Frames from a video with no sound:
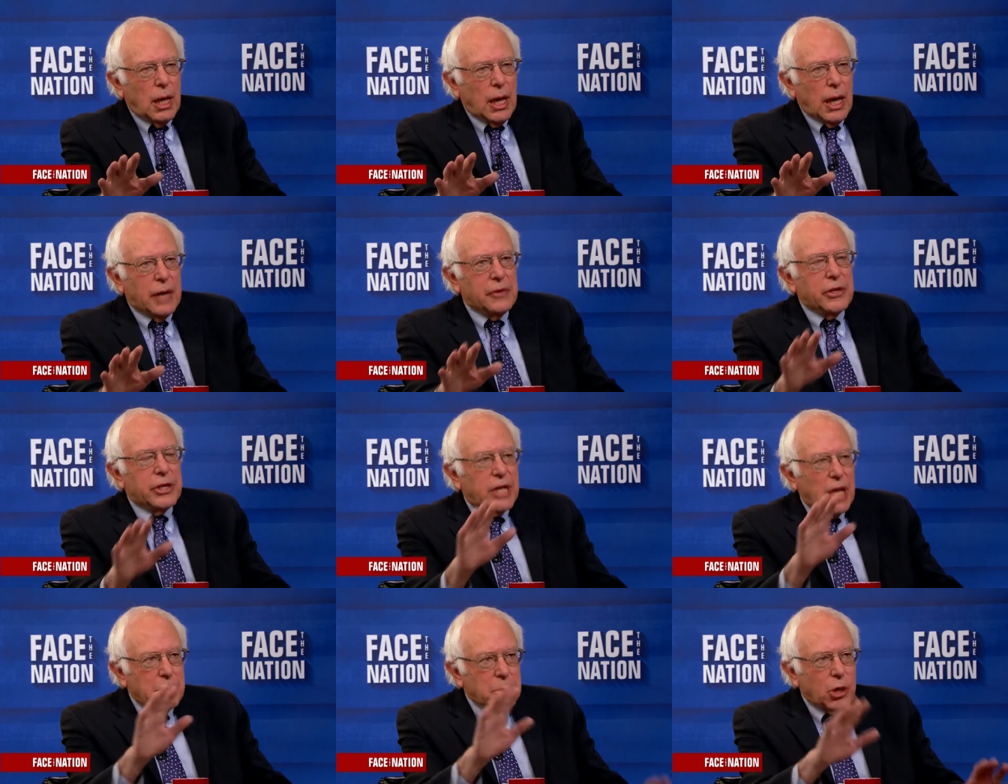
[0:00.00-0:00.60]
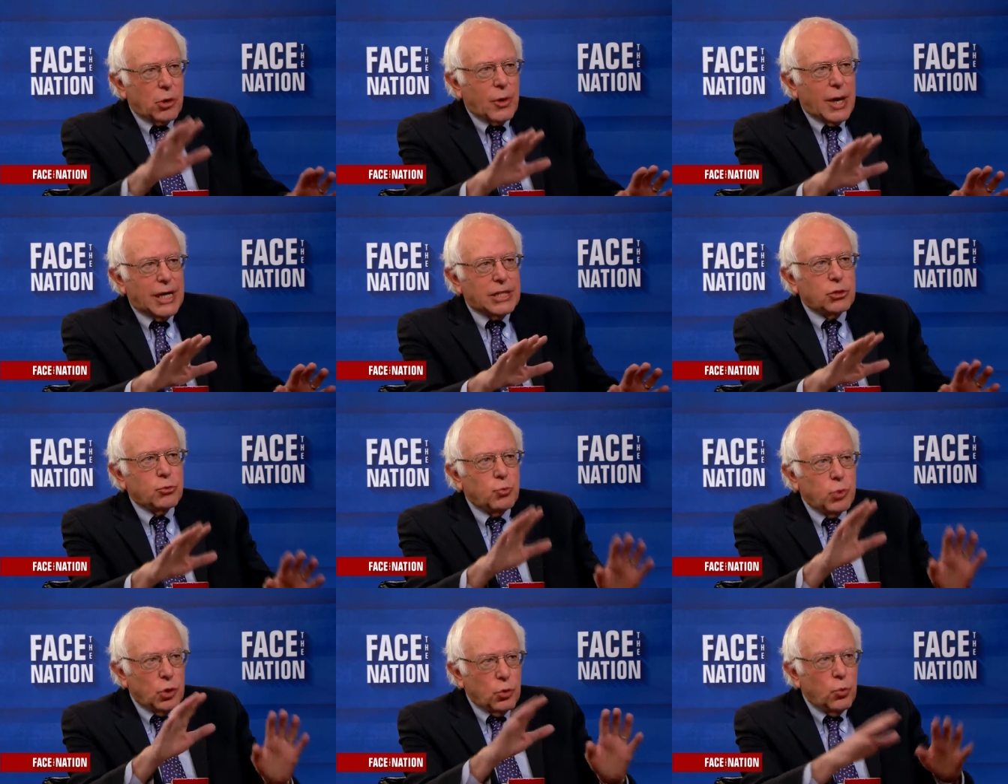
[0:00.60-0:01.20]
And the
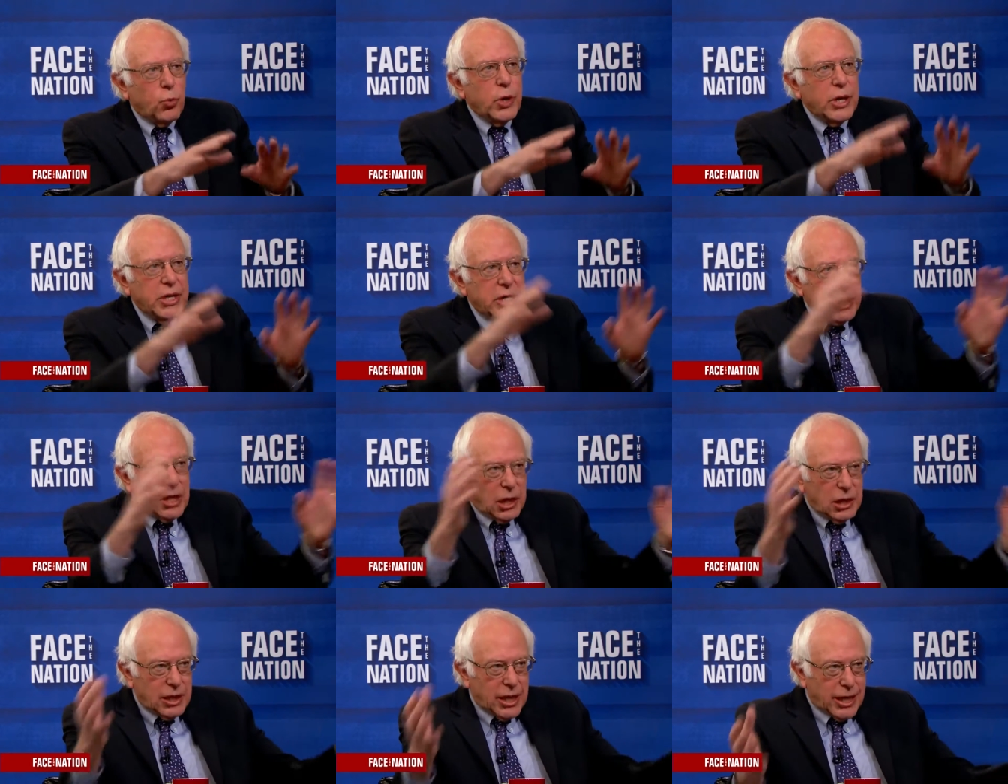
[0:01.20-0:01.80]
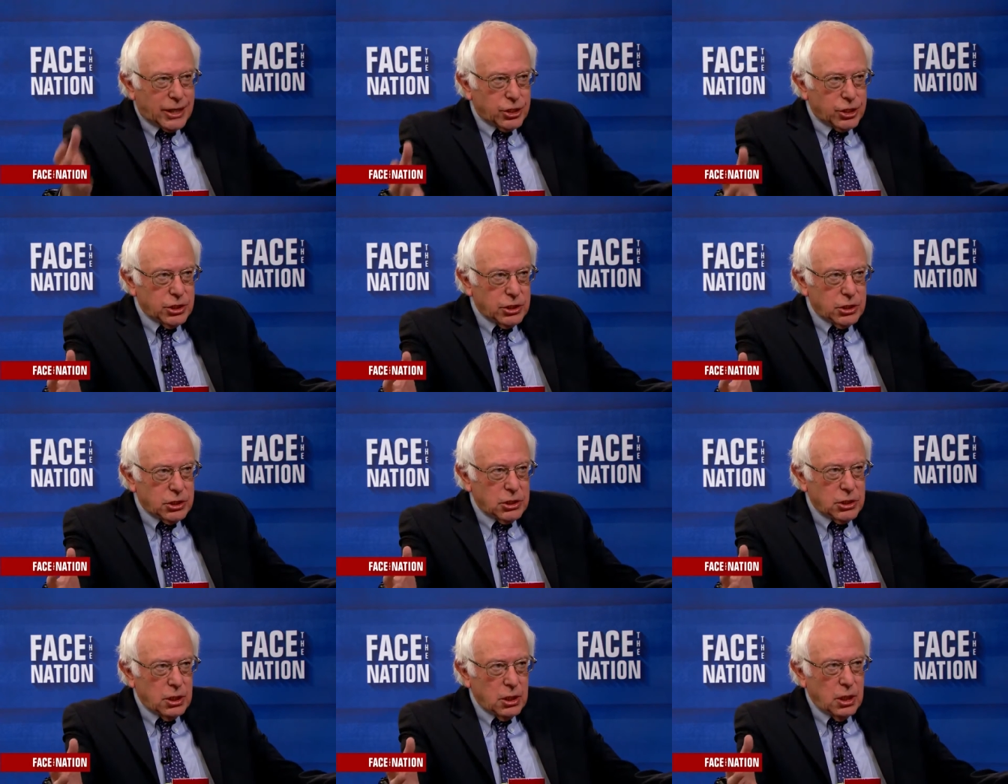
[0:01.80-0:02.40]
Democrats will win
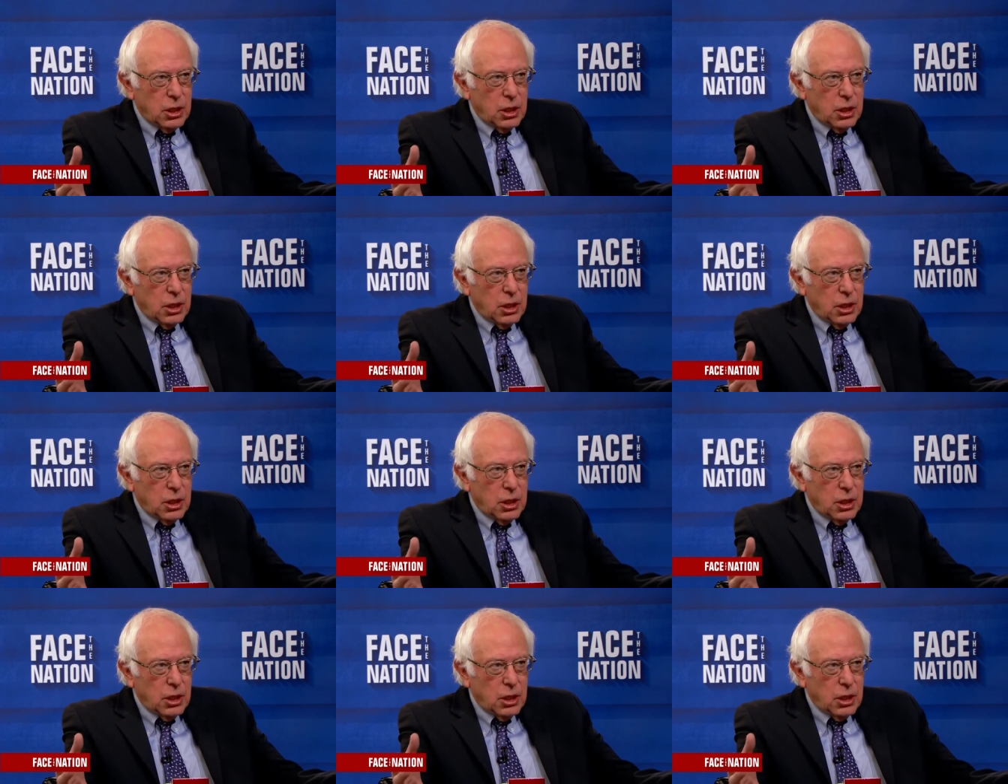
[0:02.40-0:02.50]
elections